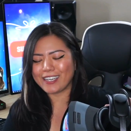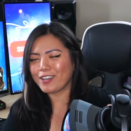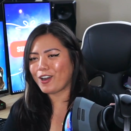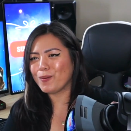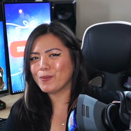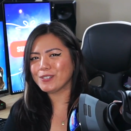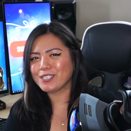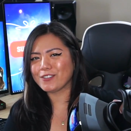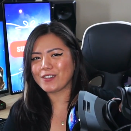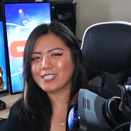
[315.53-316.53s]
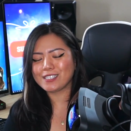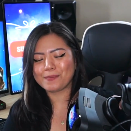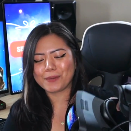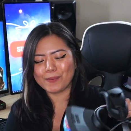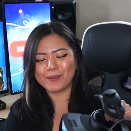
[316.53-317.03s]
it almost defeats the
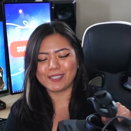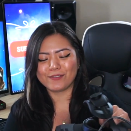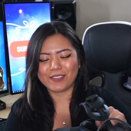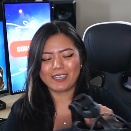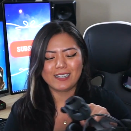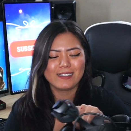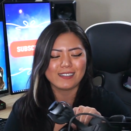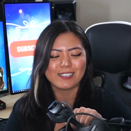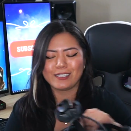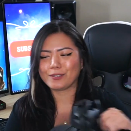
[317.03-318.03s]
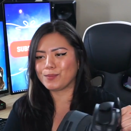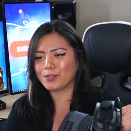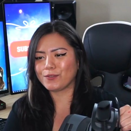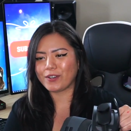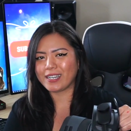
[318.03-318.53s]
purpose of getting this like
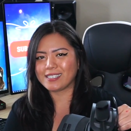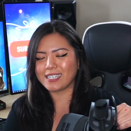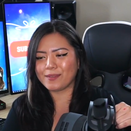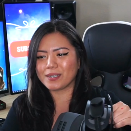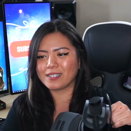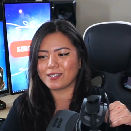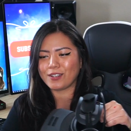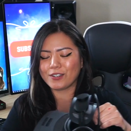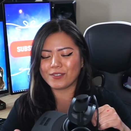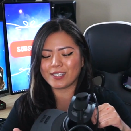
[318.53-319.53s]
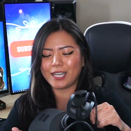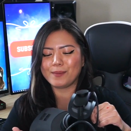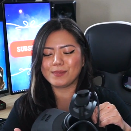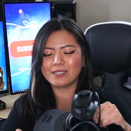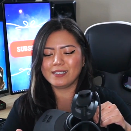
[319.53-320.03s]
beautiful headset, because a lot of the
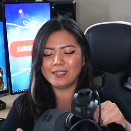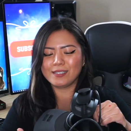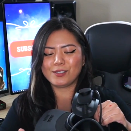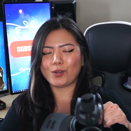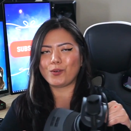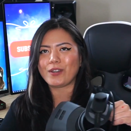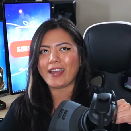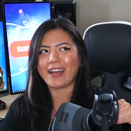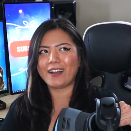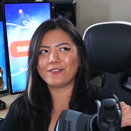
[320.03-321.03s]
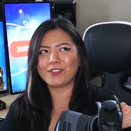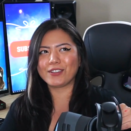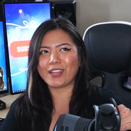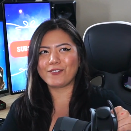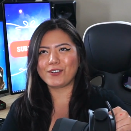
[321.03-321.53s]
games don't have the
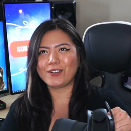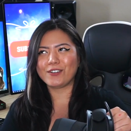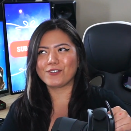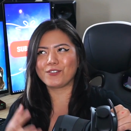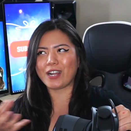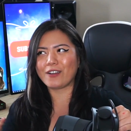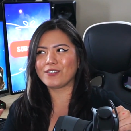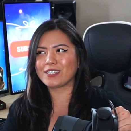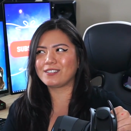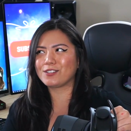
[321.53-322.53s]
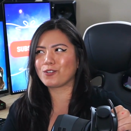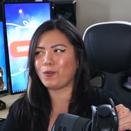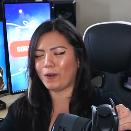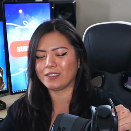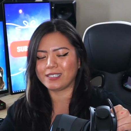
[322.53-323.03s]
level of graphical
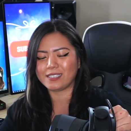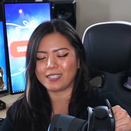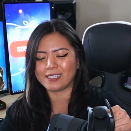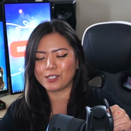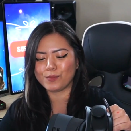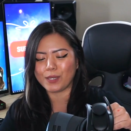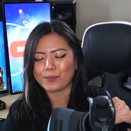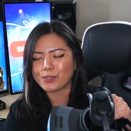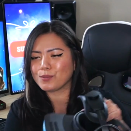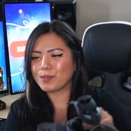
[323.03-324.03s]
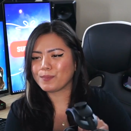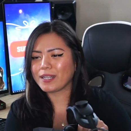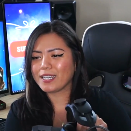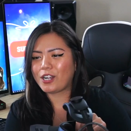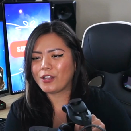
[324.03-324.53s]
quality to be able to be
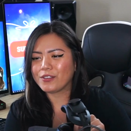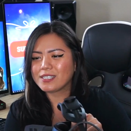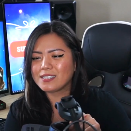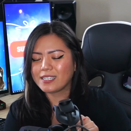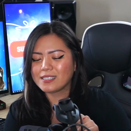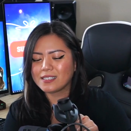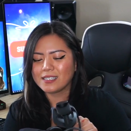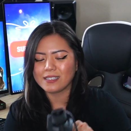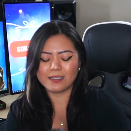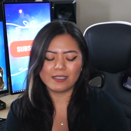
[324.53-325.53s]
played on this nicely.